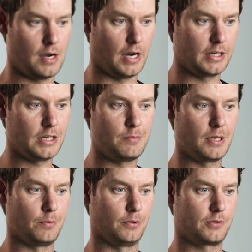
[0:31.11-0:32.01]
I need to
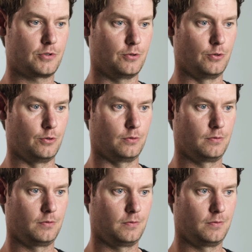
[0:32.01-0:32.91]
be able to
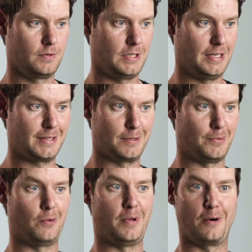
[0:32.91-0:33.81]
hit the
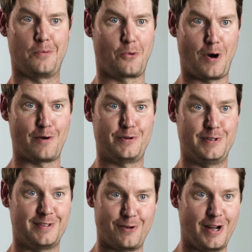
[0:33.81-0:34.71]
ball better more
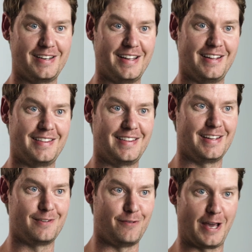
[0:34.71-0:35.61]
often, right? And
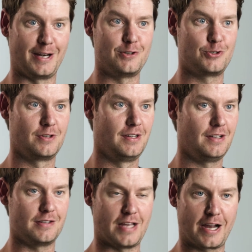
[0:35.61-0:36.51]
the advantage
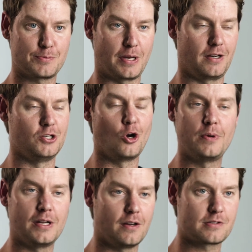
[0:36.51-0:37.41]
is axe bat.
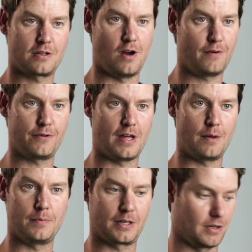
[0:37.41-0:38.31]
Nobody else can offer
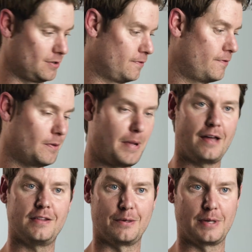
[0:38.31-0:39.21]
that because of the
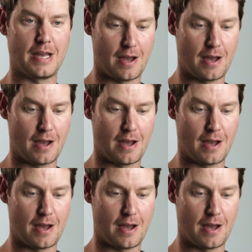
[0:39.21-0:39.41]
patent that we